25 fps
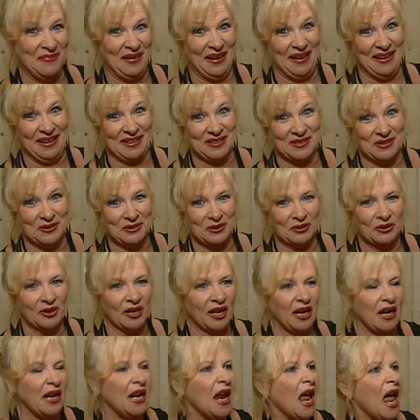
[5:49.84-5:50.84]
bear,
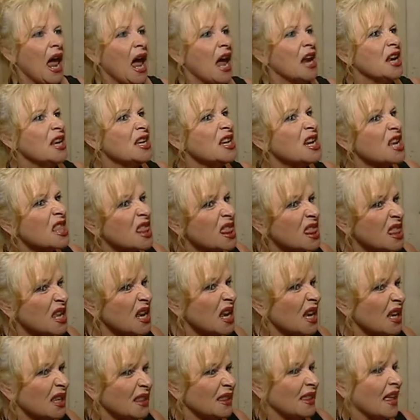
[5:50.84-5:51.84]
Doreen?" And you
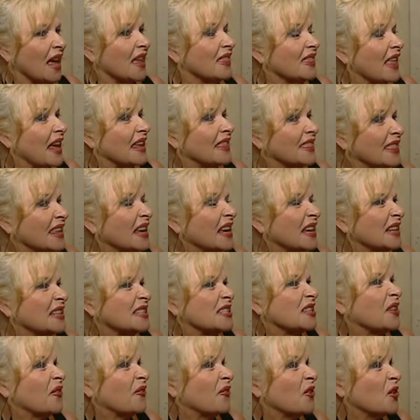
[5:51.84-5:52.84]
think they may think
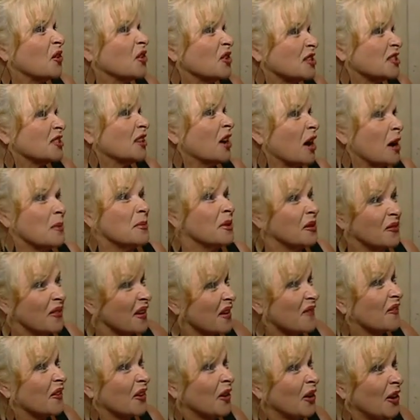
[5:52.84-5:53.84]
it's the first time you've
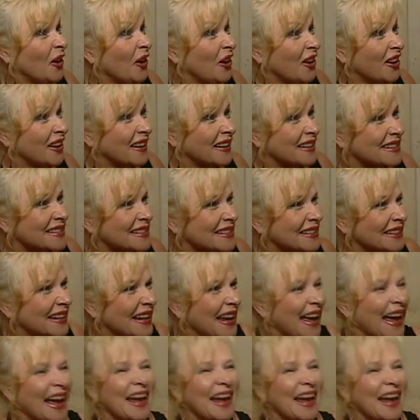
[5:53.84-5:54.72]
ever heard it. Yeah.